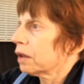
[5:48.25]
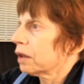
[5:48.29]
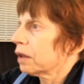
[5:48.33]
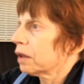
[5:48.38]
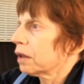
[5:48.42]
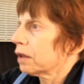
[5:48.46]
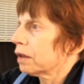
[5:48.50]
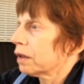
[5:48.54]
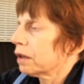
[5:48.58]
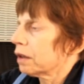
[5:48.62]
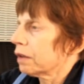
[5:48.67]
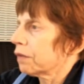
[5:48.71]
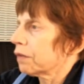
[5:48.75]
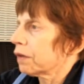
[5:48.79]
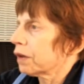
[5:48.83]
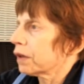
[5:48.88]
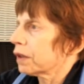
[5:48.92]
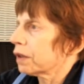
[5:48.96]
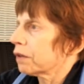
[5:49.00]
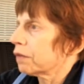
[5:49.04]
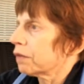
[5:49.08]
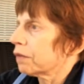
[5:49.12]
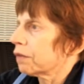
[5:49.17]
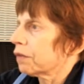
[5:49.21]
Let's see if I
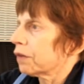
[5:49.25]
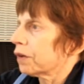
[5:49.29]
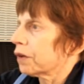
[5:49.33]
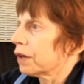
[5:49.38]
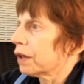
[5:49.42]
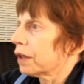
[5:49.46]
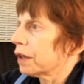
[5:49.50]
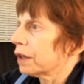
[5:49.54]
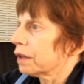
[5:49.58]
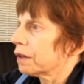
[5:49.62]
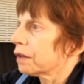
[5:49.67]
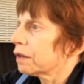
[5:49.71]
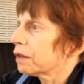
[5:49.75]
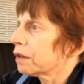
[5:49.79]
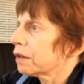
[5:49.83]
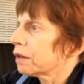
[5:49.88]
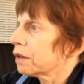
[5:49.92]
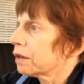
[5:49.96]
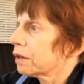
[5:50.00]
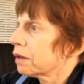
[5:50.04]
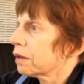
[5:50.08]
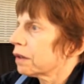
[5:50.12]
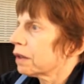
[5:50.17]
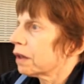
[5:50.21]
can find
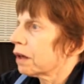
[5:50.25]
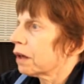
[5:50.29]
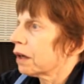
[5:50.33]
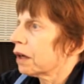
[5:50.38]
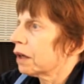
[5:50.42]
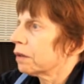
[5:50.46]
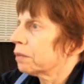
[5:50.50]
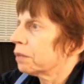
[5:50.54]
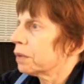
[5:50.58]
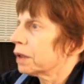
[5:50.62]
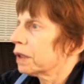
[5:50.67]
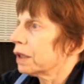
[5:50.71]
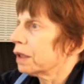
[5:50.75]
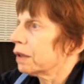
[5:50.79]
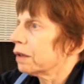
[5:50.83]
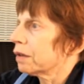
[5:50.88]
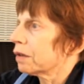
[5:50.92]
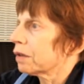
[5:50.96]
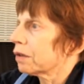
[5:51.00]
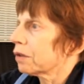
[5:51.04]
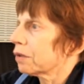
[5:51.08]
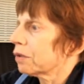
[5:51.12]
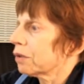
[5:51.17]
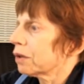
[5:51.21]
IP
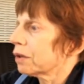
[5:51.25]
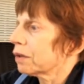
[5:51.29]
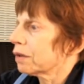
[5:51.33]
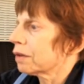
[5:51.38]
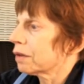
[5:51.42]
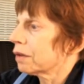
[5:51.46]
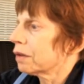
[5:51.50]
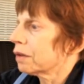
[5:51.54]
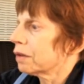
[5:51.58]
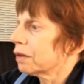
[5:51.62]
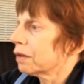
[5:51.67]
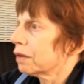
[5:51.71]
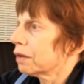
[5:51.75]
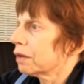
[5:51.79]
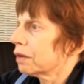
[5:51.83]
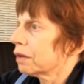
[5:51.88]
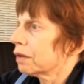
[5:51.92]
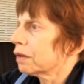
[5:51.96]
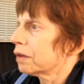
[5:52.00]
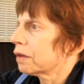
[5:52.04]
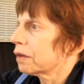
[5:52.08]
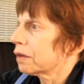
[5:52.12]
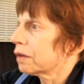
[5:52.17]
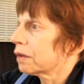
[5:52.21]

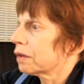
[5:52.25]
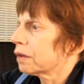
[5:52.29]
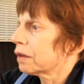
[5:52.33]
sources.